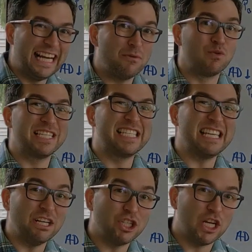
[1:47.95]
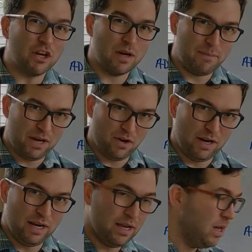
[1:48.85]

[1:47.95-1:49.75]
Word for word: in a recessionary period.